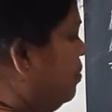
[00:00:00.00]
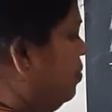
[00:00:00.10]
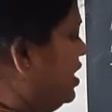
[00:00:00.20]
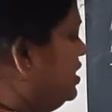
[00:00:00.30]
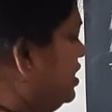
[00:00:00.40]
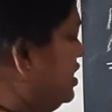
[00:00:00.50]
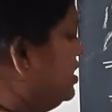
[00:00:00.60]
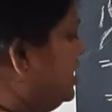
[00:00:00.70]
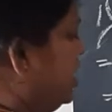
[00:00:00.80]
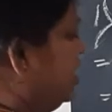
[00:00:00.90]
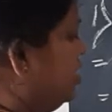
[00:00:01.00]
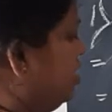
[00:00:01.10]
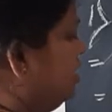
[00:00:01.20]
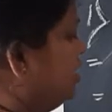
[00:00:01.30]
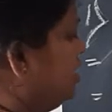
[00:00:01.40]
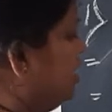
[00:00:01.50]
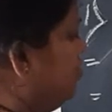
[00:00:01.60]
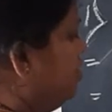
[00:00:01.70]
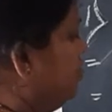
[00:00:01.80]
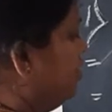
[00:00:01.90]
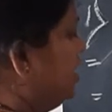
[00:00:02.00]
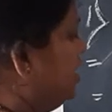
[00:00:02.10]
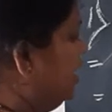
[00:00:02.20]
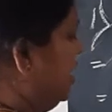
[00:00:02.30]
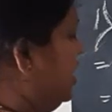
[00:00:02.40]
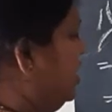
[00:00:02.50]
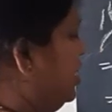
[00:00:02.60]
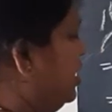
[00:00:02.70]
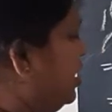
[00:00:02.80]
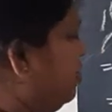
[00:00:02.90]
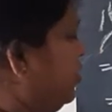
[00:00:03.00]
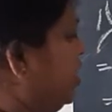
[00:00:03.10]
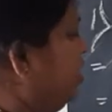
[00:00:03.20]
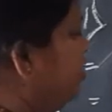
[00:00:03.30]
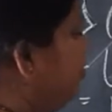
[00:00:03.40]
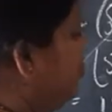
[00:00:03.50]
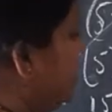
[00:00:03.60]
plus is there 7y second term into